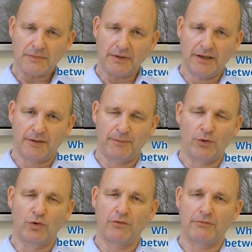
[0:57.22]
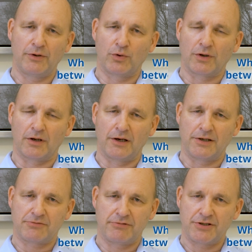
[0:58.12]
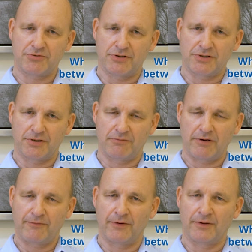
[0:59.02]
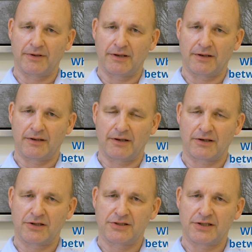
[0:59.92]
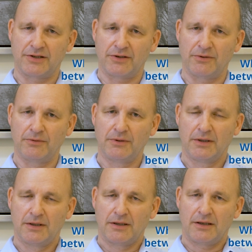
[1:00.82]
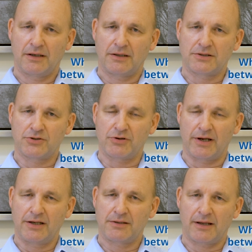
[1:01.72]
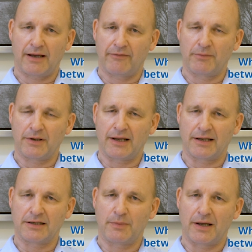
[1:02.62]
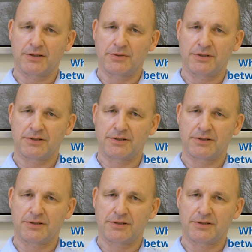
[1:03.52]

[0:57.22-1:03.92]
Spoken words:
it can be reorganised, restructured and refunded and continue to trade, having been handed back to its